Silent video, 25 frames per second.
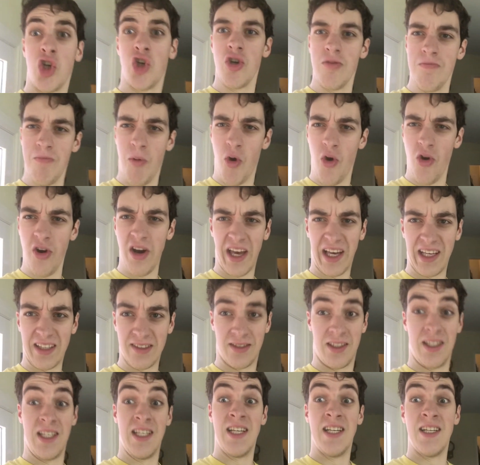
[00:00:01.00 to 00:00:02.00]
Good morning.
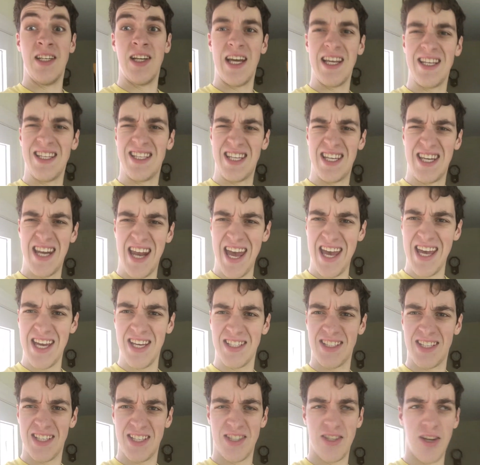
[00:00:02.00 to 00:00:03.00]
Today
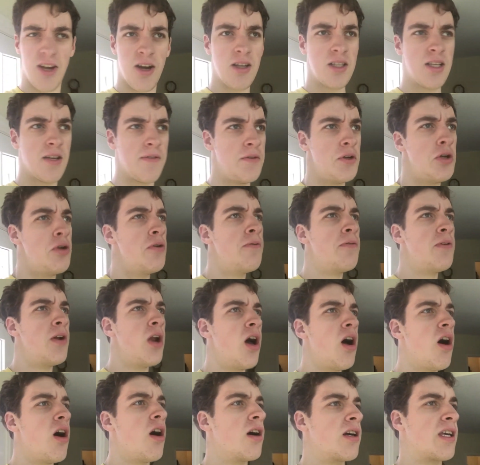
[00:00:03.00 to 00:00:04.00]
is the start of a new
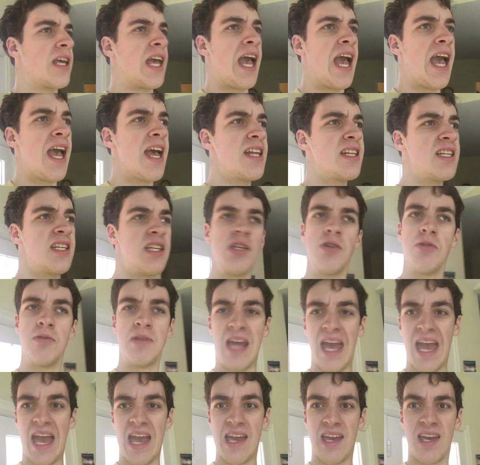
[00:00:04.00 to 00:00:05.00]
vlog and a new
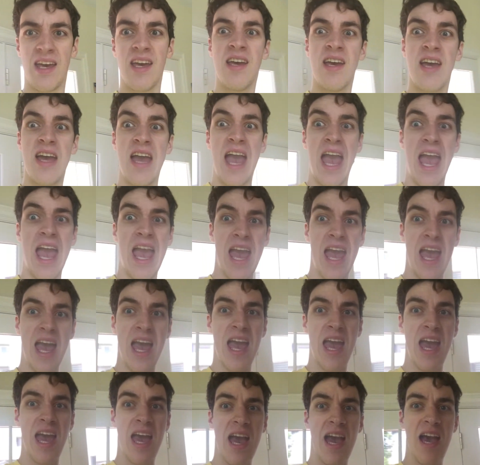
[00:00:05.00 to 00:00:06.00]
day.
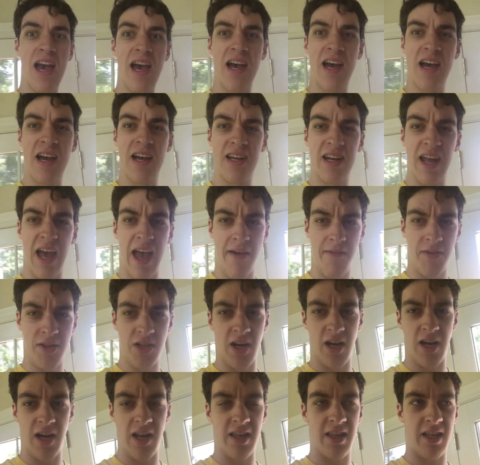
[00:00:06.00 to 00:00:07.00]
And I haven't
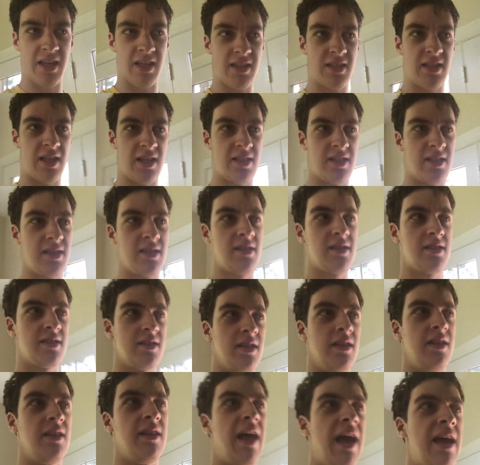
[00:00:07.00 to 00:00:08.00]
done anything
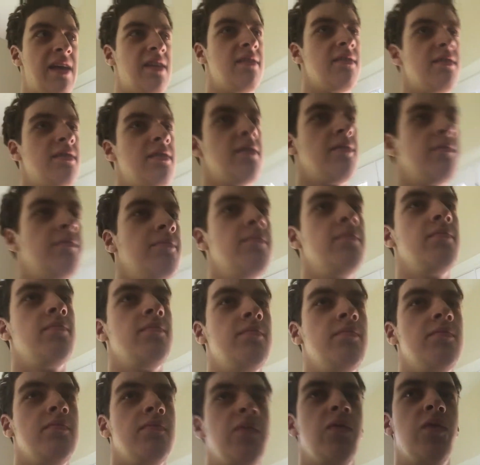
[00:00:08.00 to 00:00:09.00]
since last
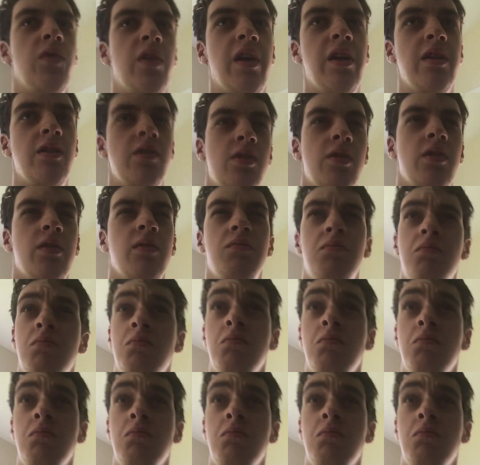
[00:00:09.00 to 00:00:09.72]
footage.